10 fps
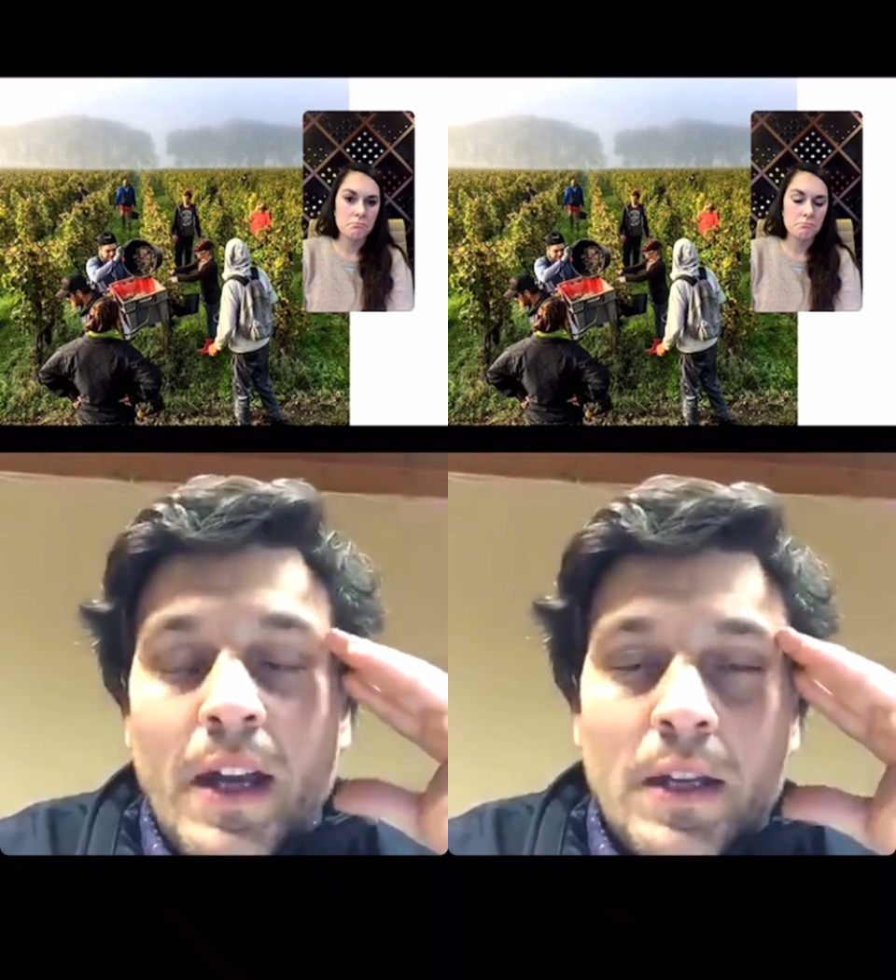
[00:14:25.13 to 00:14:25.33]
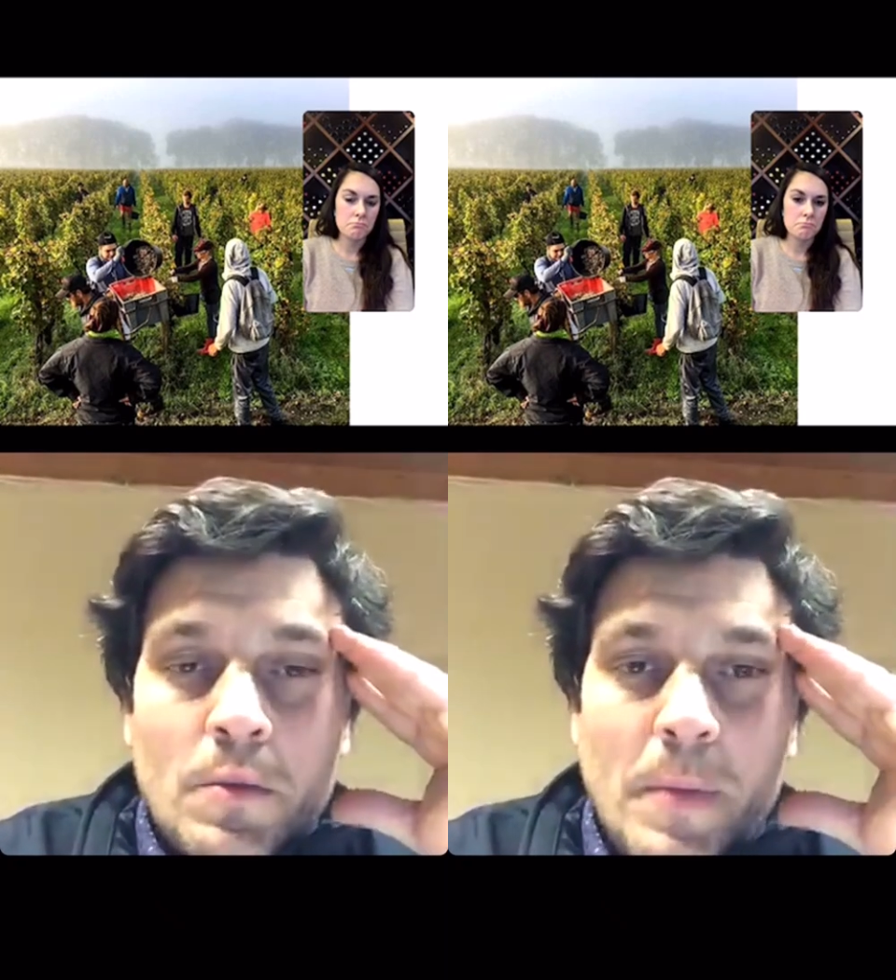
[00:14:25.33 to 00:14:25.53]

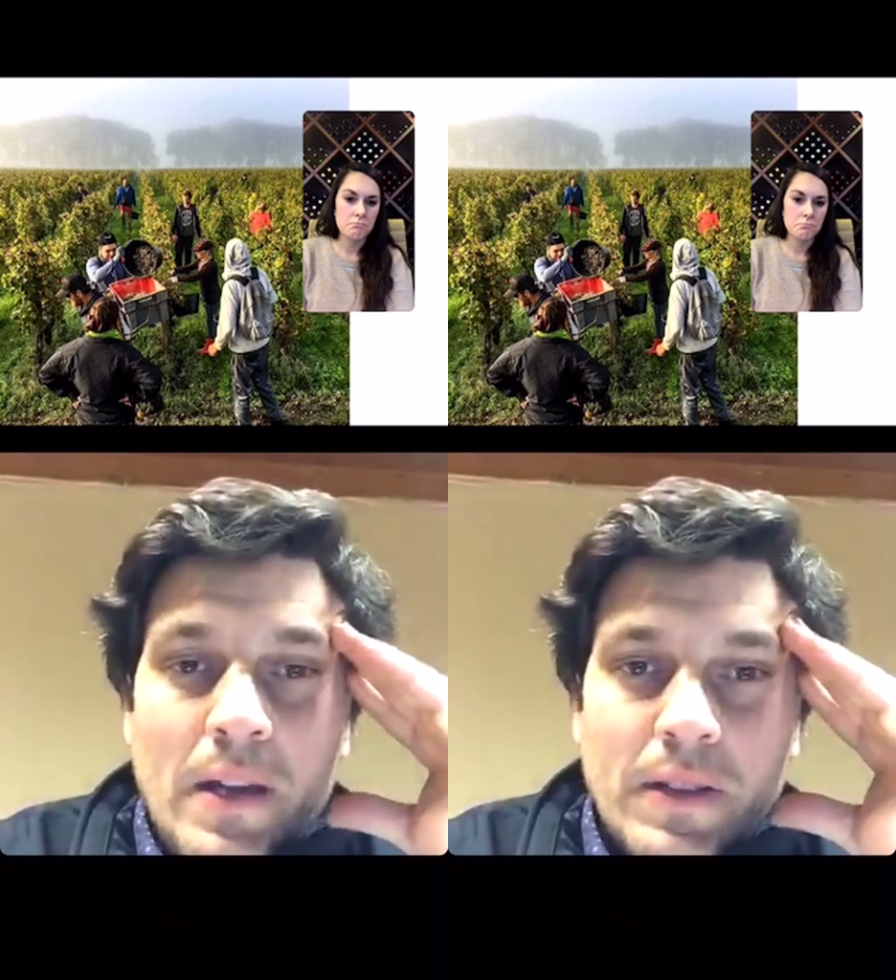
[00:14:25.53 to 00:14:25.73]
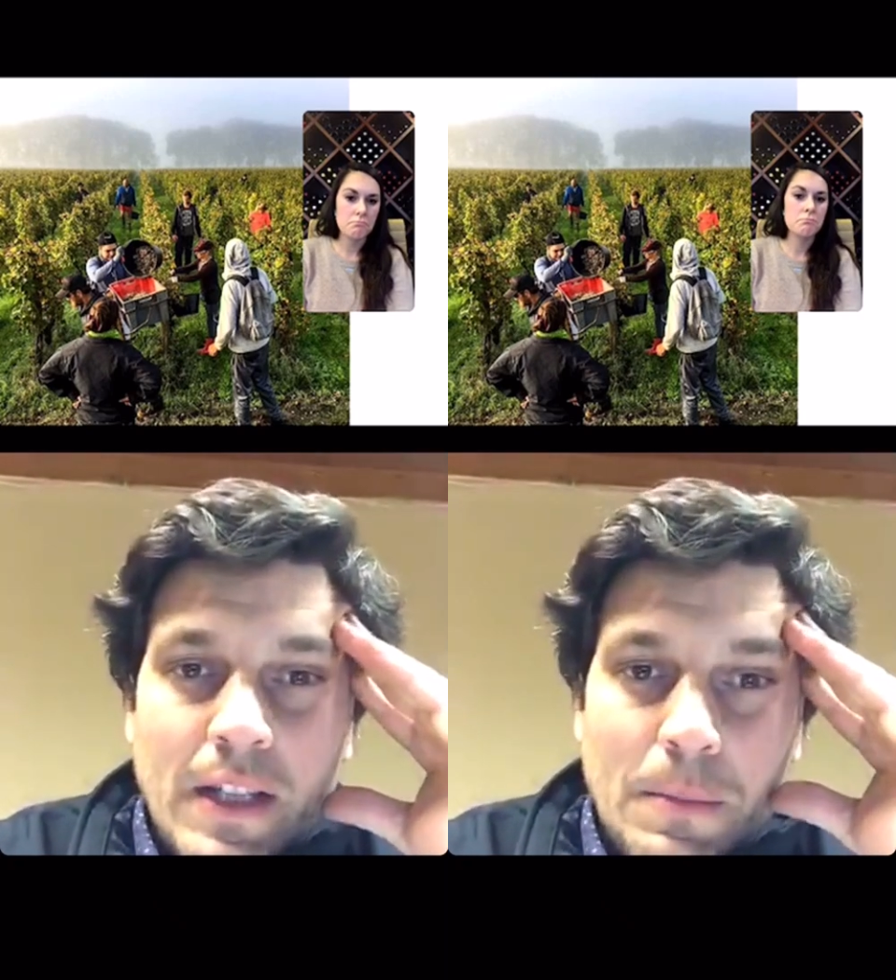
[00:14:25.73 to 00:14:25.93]
in a
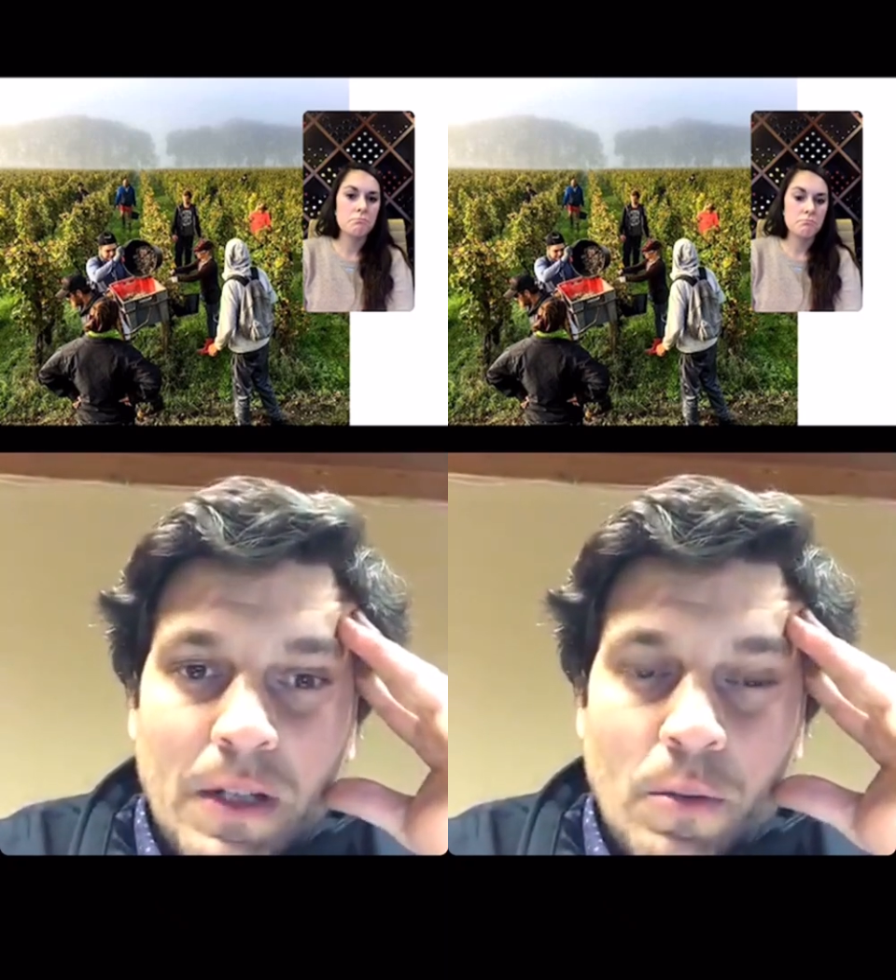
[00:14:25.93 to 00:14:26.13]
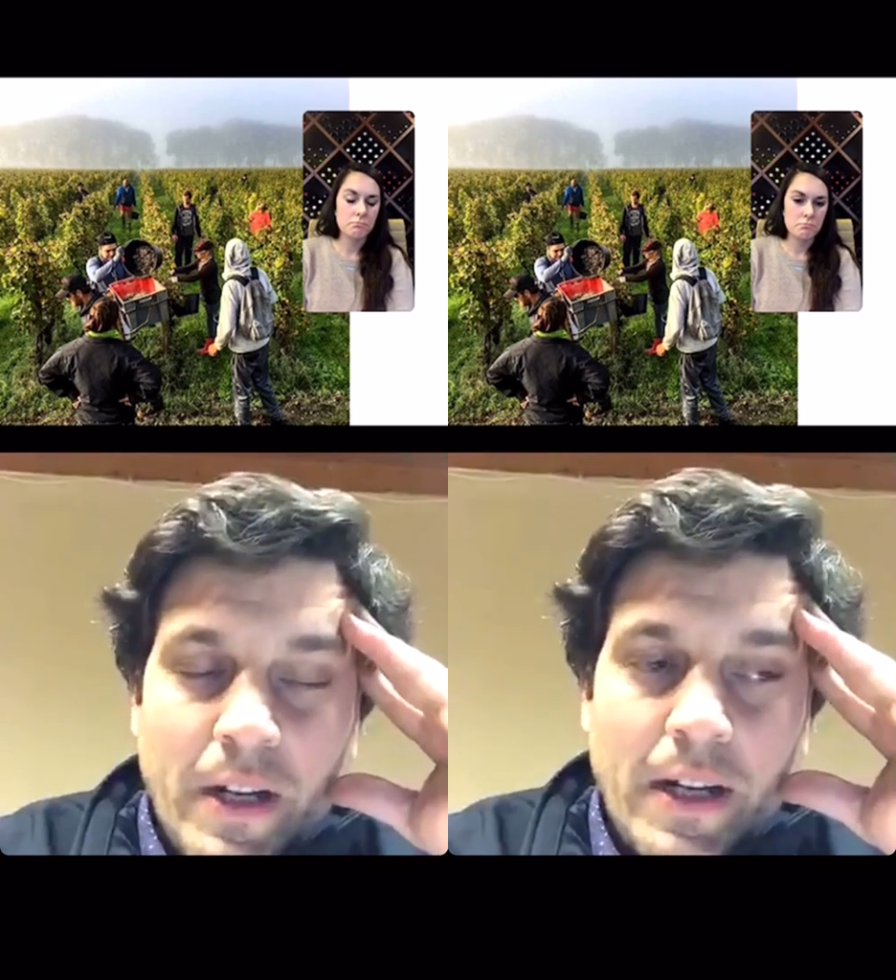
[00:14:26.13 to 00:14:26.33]

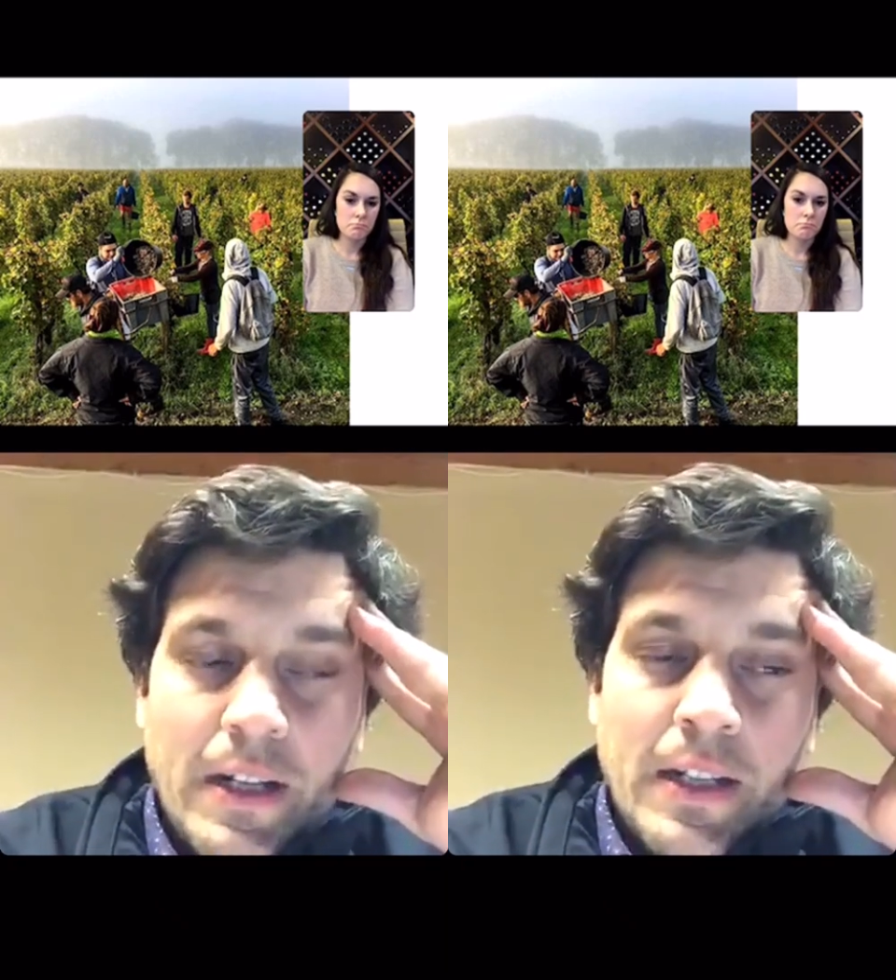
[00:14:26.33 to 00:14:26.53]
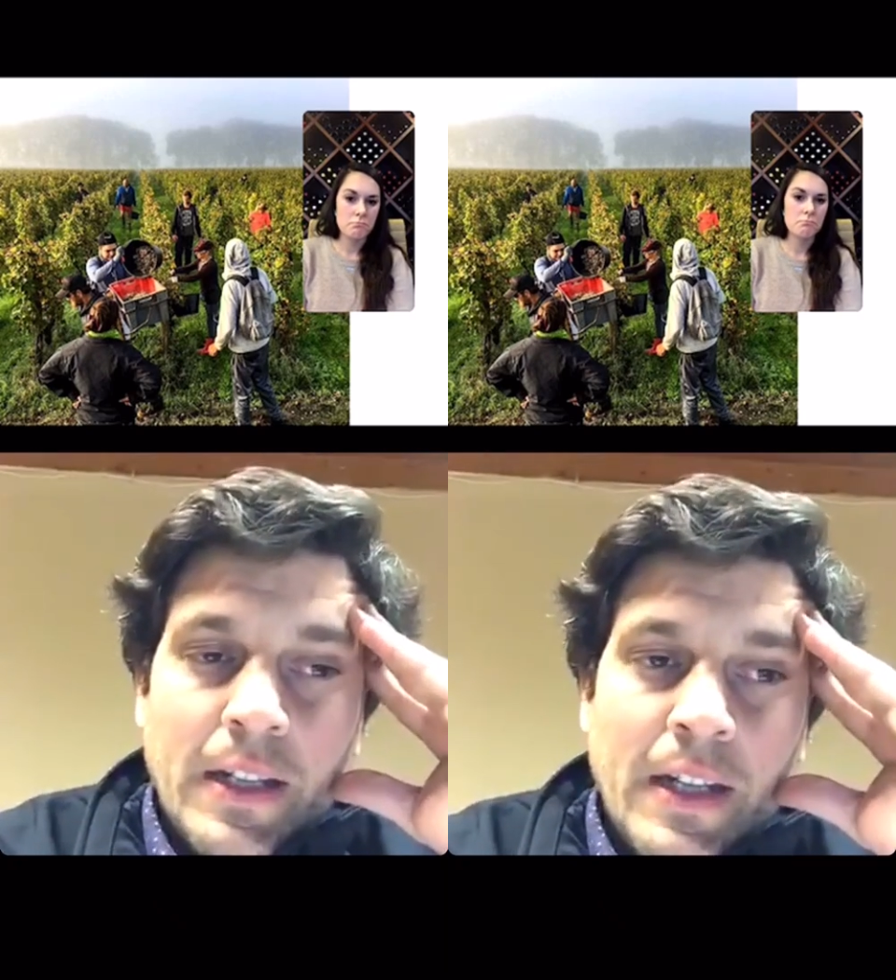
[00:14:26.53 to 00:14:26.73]
biodynamic way,
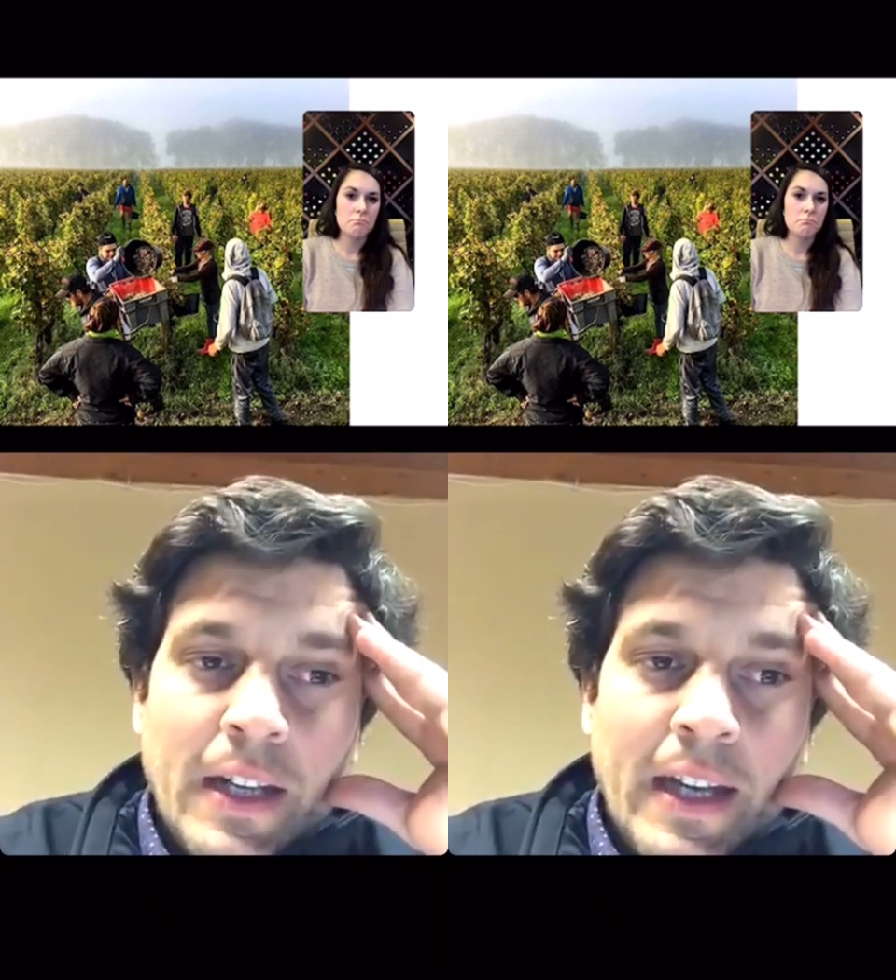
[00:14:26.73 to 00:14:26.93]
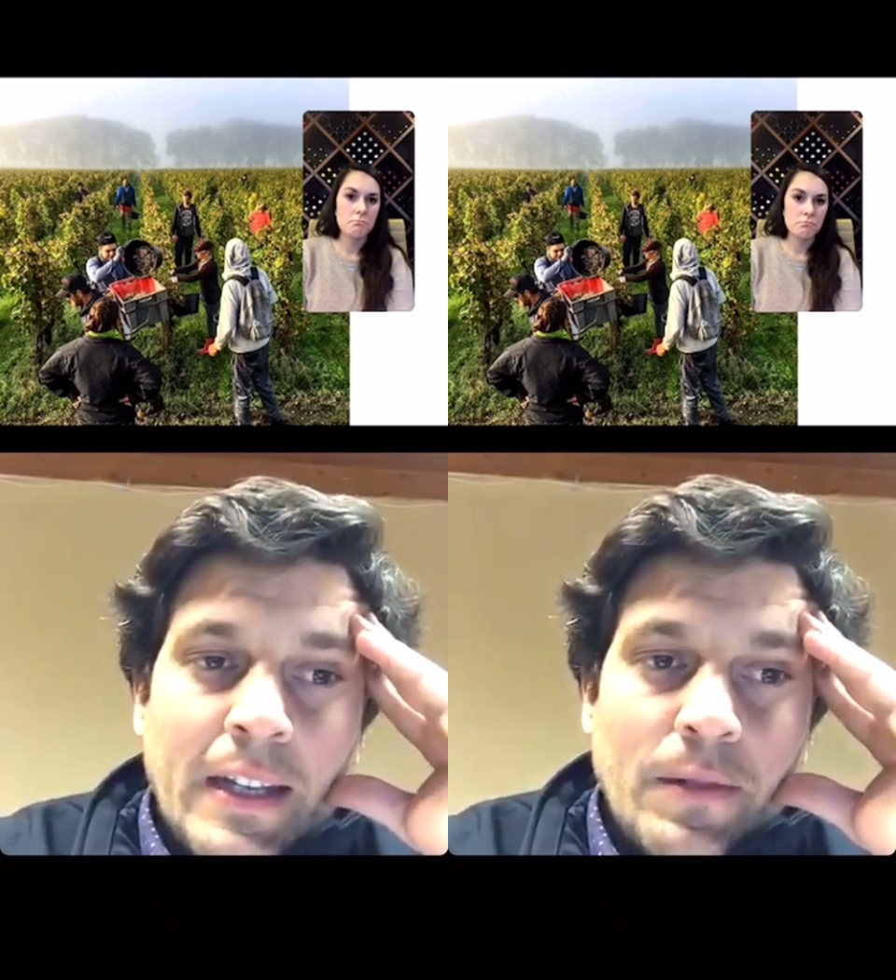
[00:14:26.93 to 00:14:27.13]

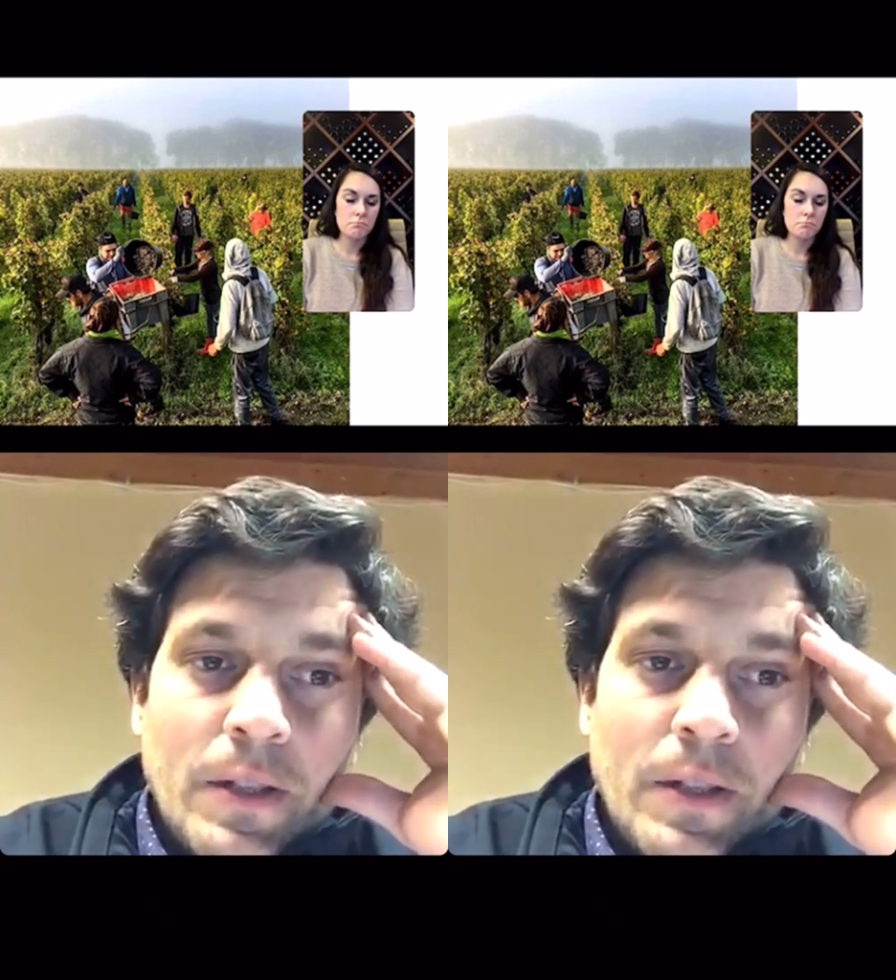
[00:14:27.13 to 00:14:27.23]
and